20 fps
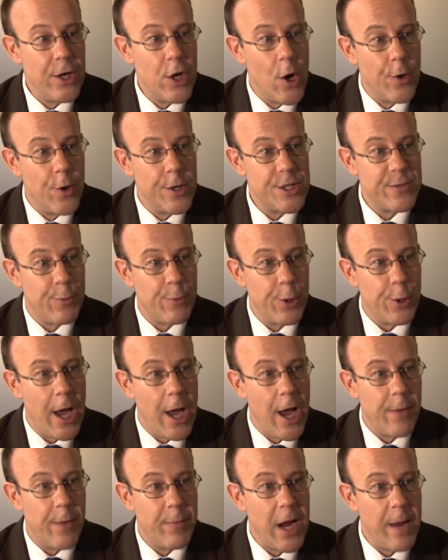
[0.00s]
notice for
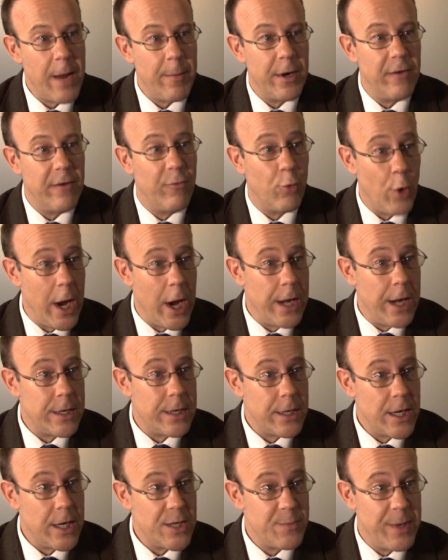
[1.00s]
non-payment of rent
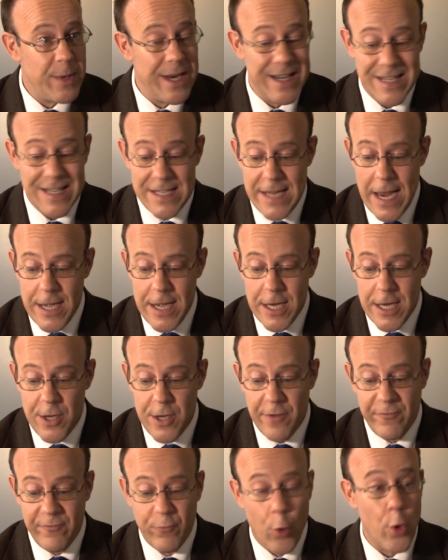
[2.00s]
has been
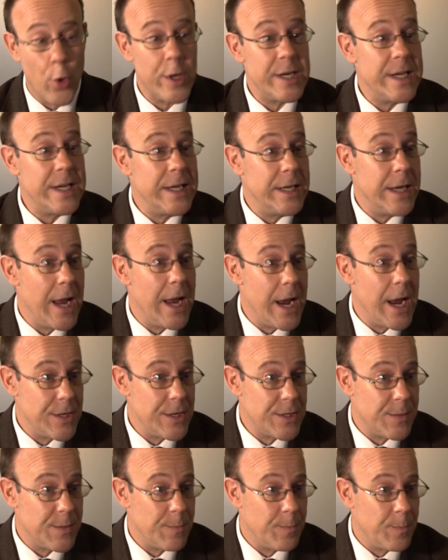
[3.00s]
extended to 14
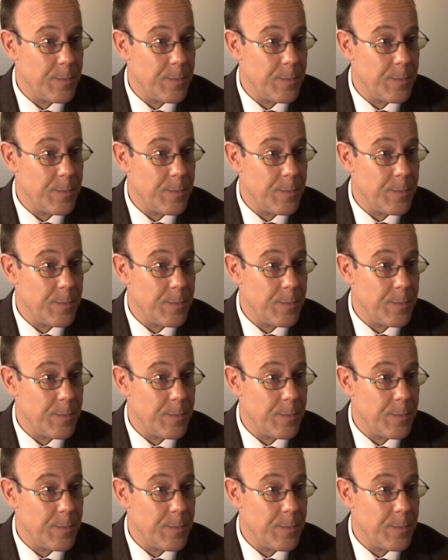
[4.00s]
days.